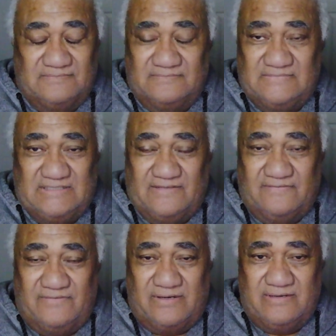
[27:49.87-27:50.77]
in a
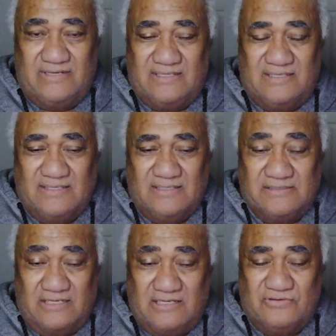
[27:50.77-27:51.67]
very
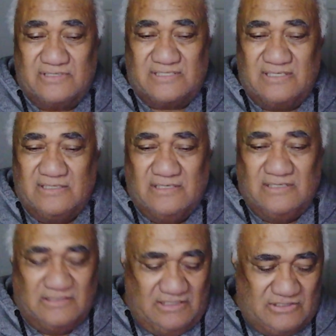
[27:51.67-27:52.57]
dangerous
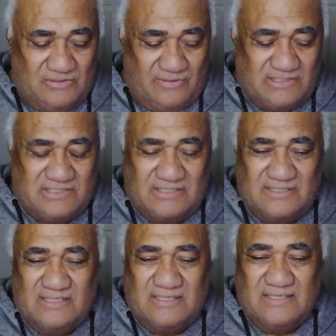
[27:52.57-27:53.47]
situation.
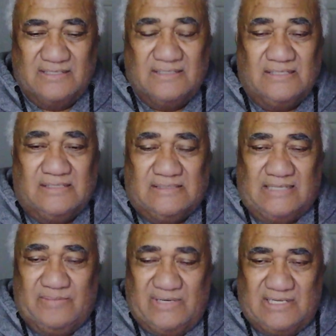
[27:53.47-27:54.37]
I
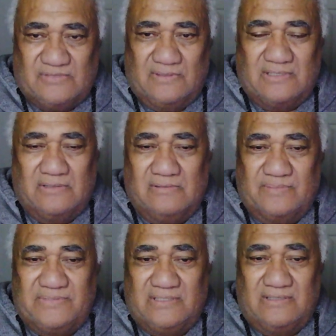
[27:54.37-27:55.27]
might as well go up
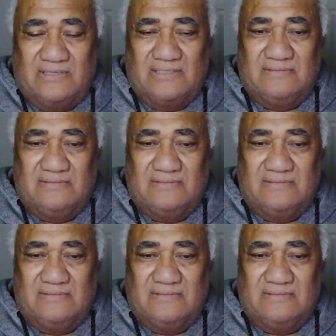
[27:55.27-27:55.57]
there